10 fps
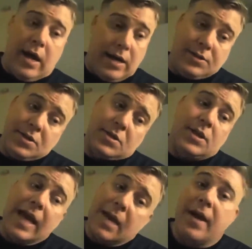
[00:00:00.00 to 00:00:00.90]
I'll just
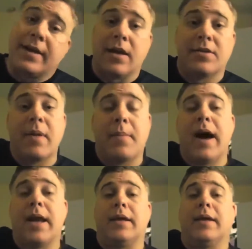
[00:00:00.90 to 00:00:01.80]
lay back down into my
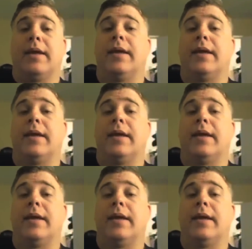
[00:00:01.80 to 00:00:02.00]
body.